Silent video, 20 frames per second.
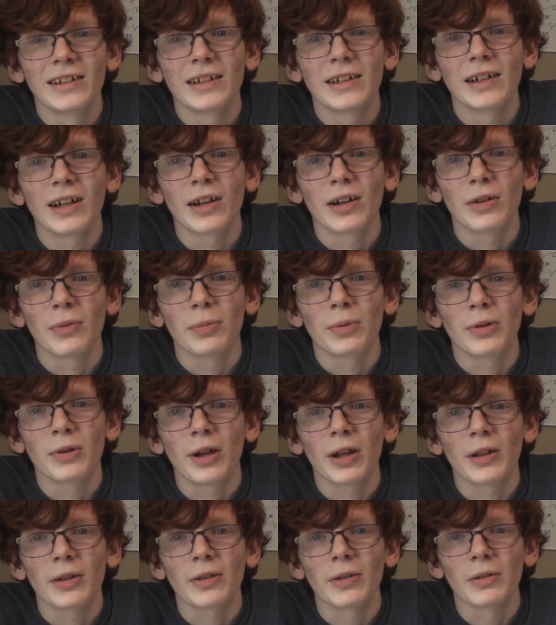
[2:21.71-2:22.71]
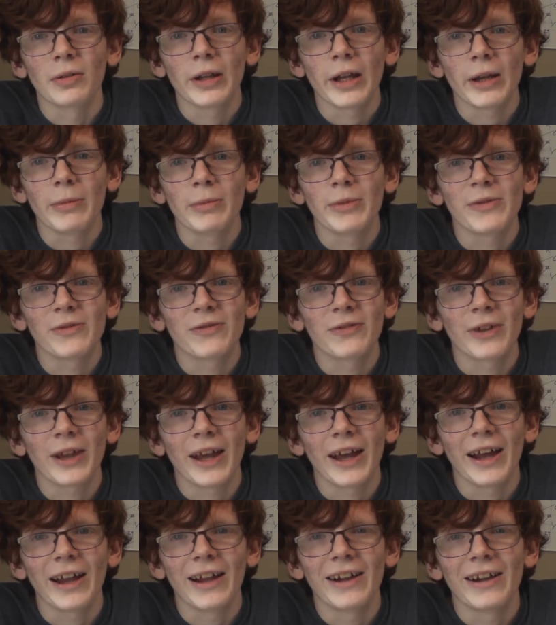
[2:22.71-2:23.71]
I hope you guys don't hate me for
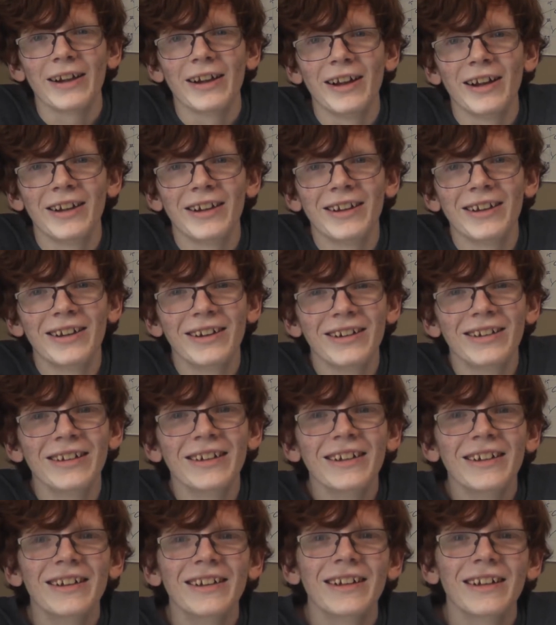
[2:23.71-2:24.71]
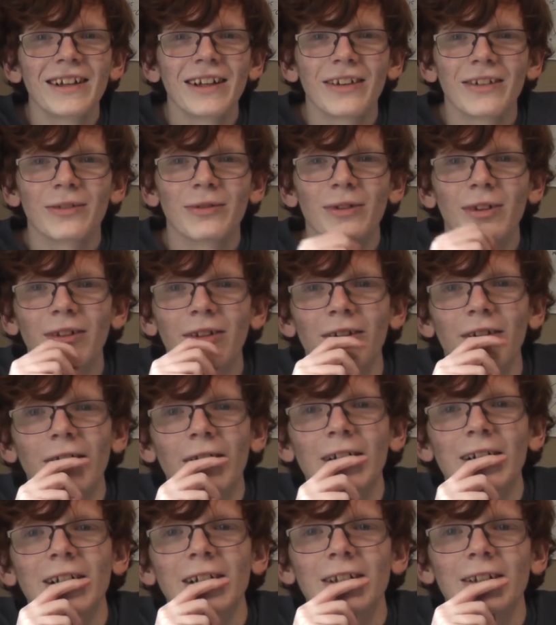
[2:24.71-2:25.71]
that. It's really
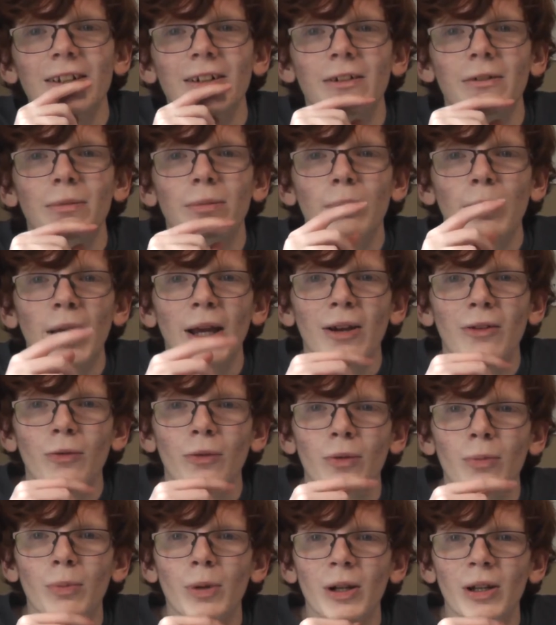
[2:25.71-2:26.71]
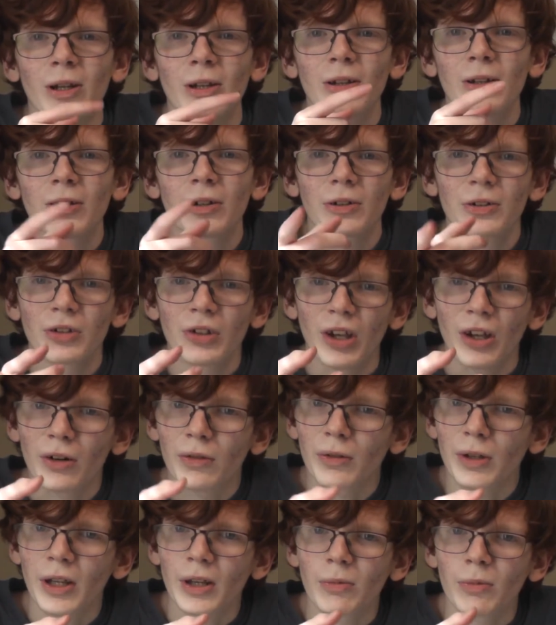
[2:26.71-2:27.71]
long ago, back when my
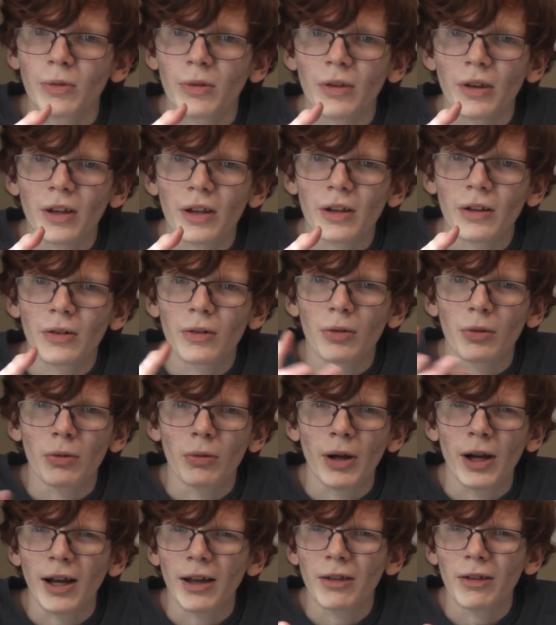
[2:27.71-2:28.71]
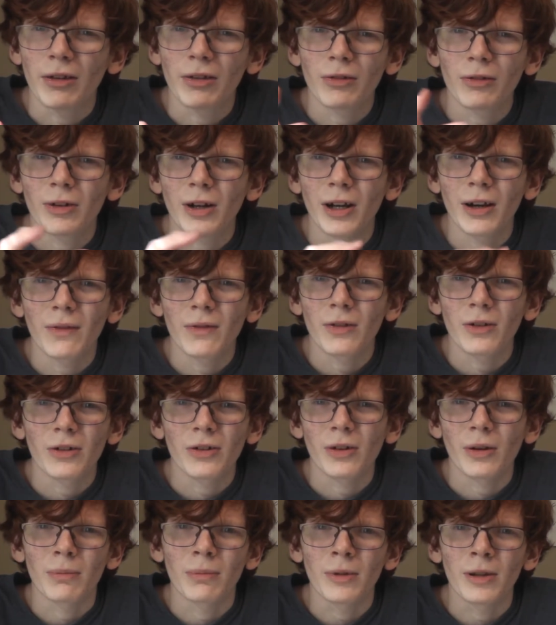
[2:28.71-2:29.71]
channel name was like Koala's Craft or
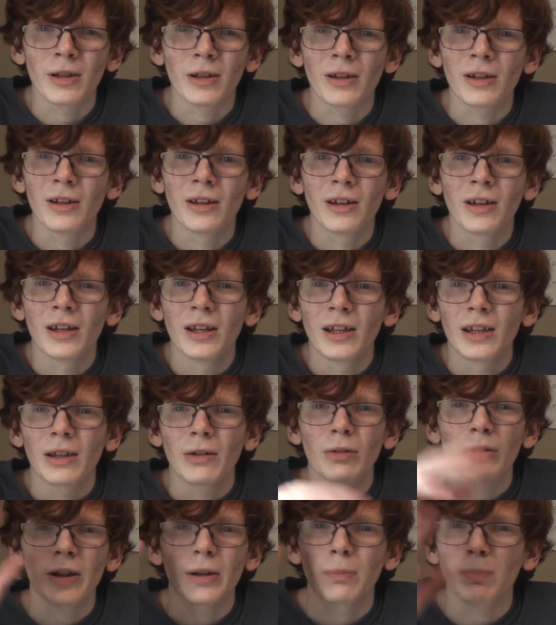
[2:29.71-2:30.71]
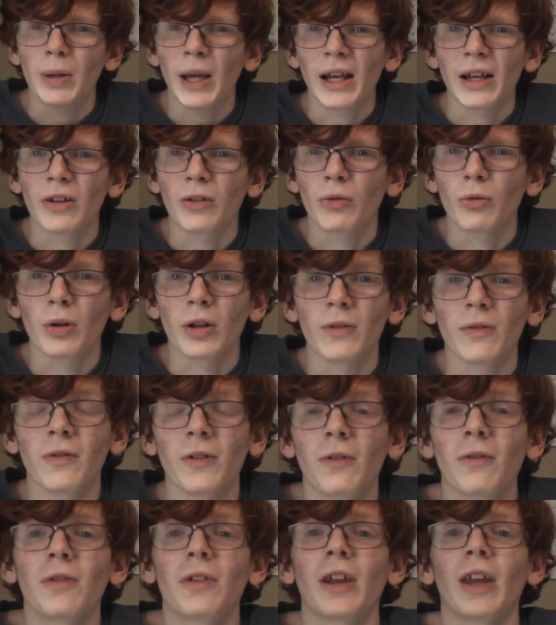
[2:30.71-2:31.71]
something. That was like back in twenty
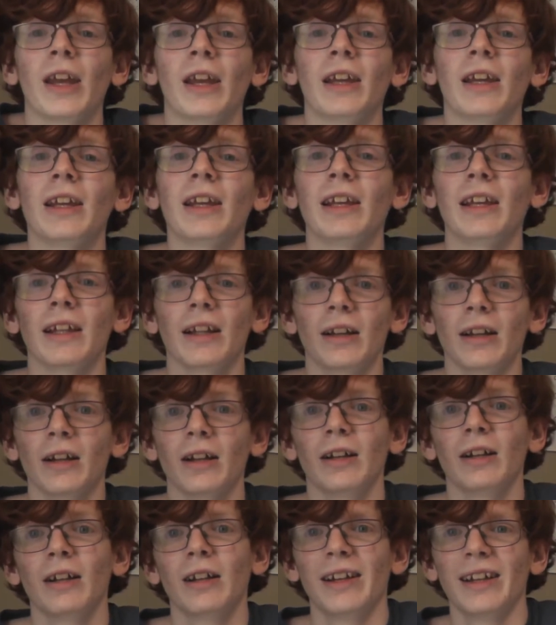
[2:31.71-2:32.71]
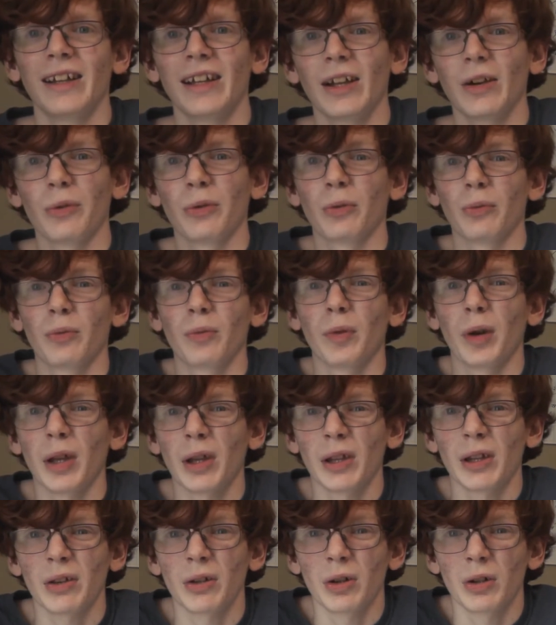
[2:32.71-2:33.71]
fifteen. That was a
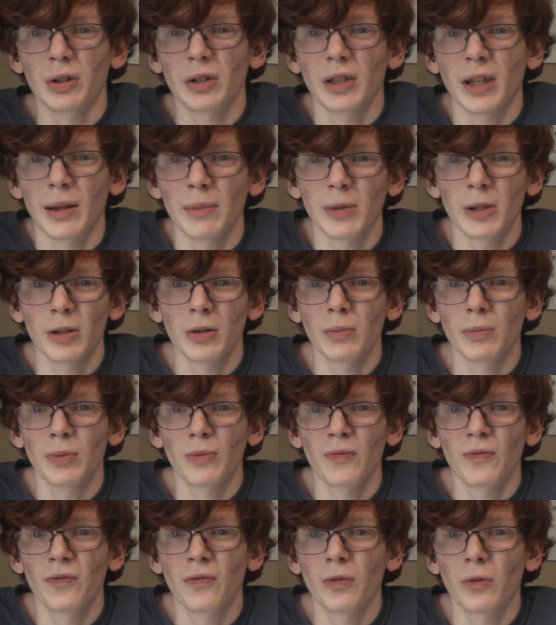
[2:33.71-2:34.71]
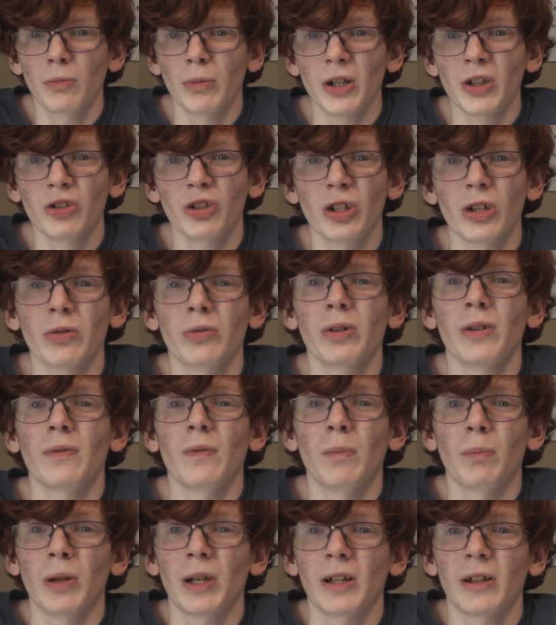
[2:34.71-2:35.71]
really long time ago, before my channel
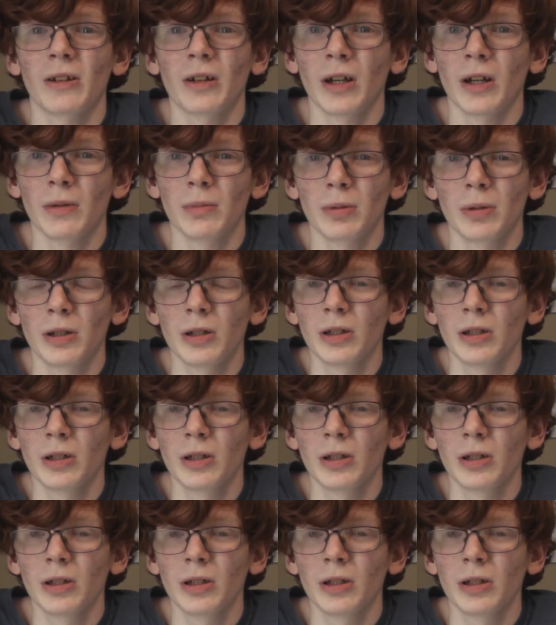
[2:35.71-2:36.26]
even picked up